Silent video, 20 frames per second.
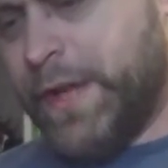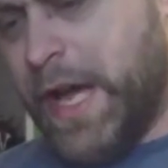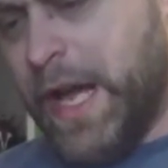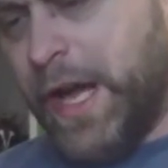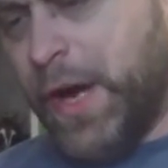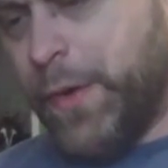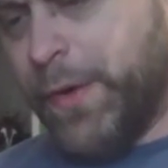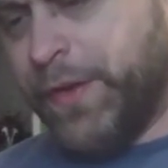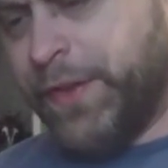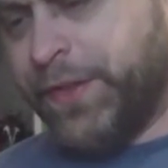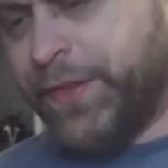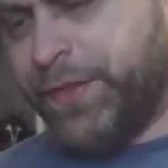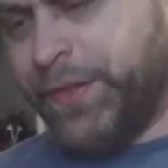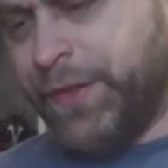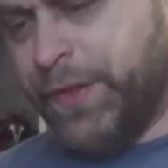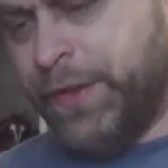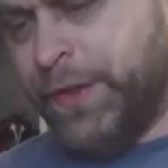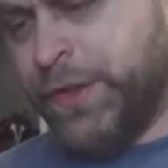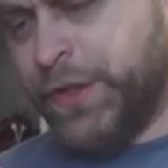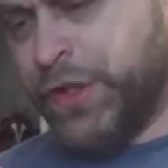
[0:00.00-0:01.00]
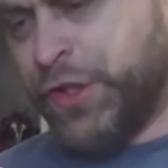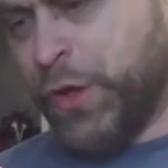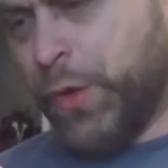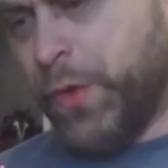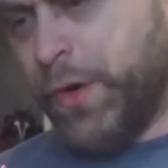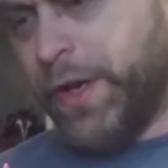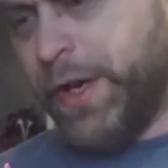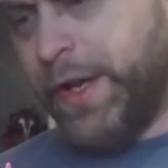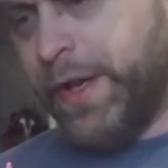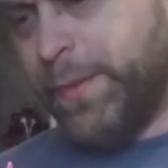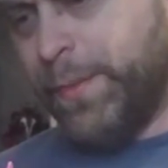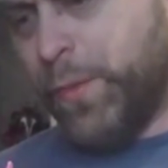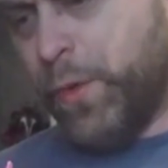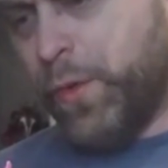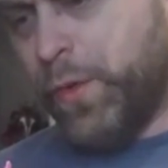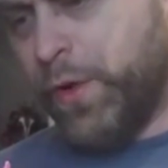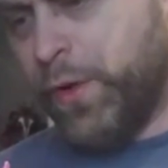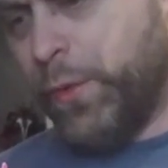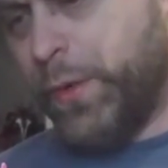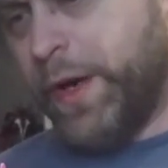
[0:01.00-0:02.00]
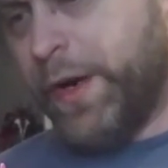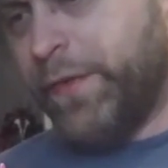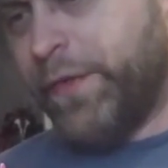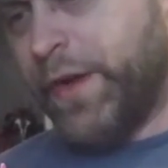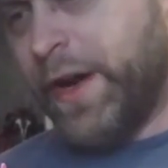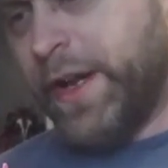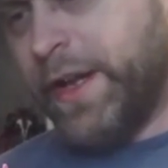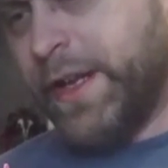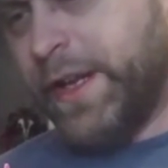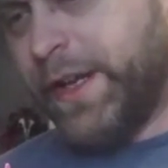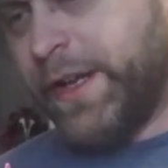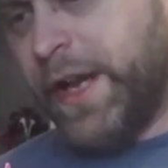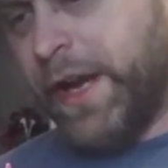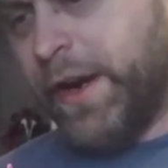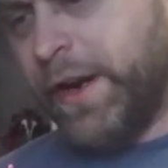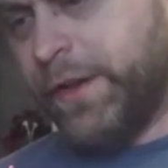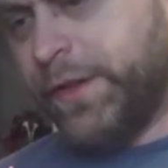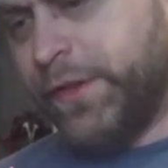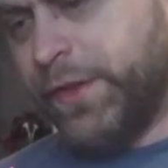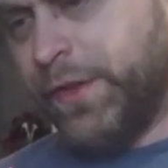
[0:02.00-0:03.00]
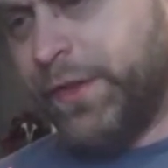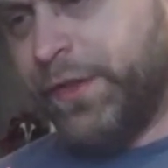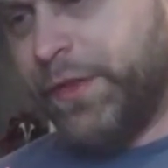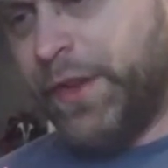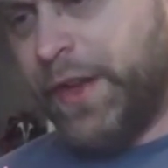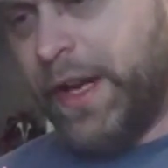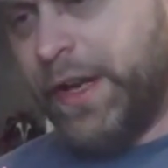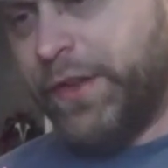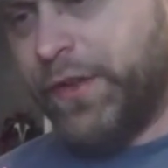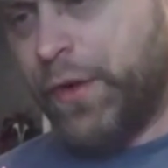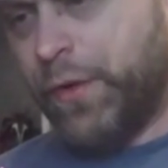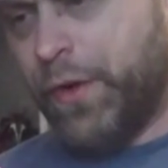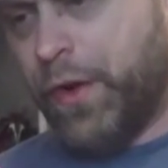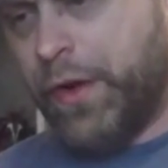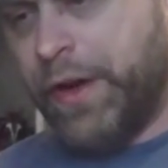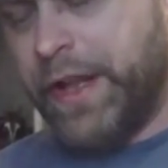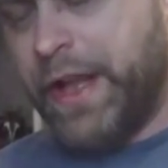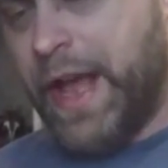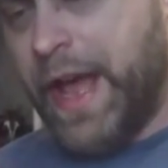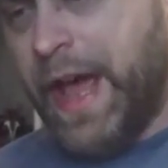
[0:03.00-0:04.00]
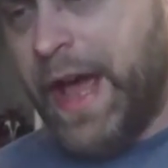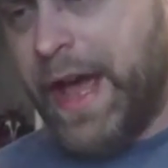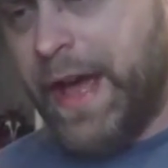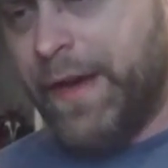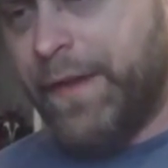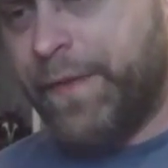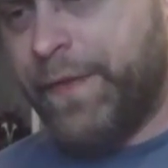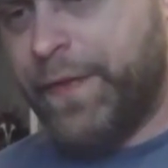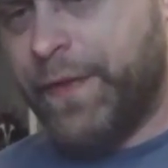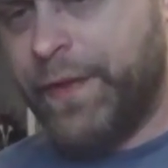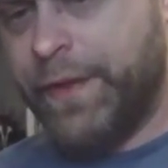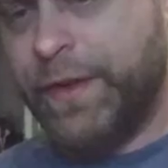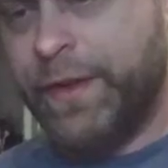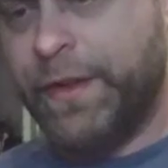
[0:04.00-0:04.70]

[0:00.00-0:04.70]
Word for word: I always enjoy it more whenever I get characters that I don't already have